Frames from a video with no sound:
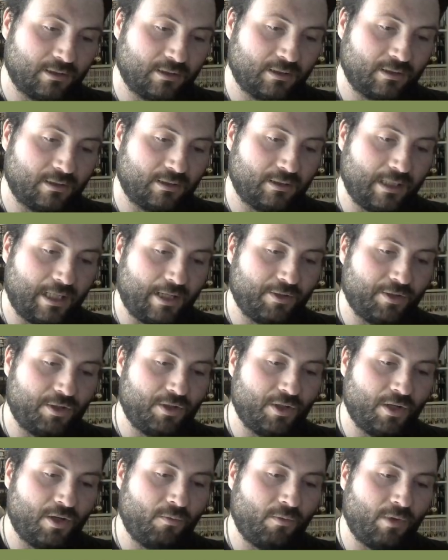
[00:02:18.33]
Now you
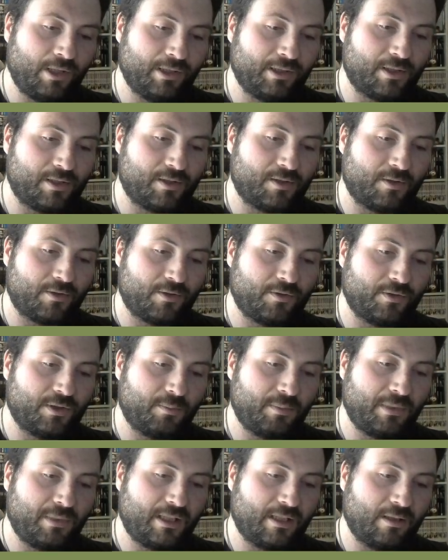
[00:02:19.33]
don't want the circle to
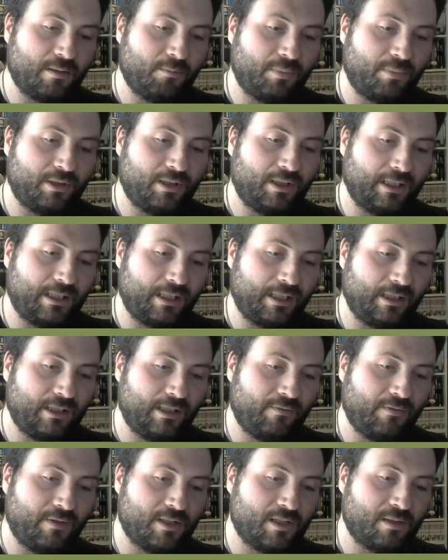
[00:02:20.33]
be completely
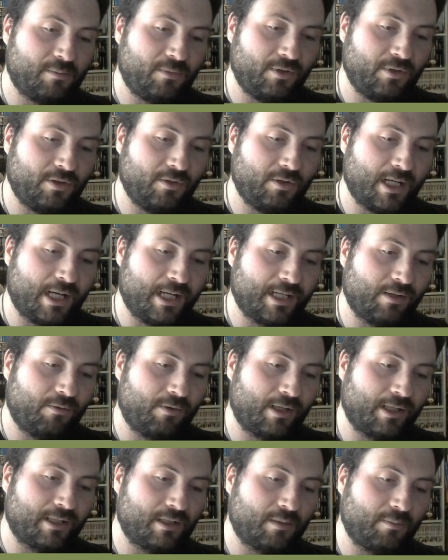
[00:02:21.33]
visible, you kind of
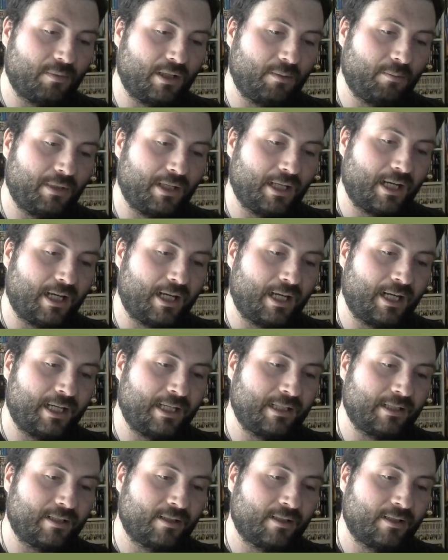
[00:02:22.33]
want it to be
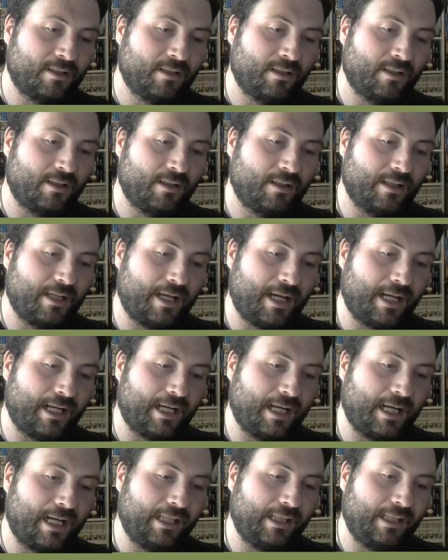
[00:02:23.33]
behind that
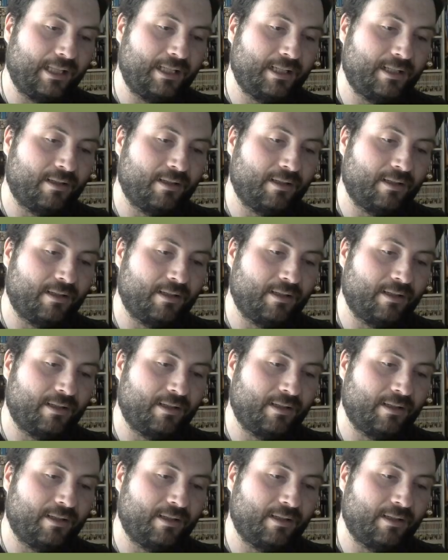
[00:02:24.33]
eyelid.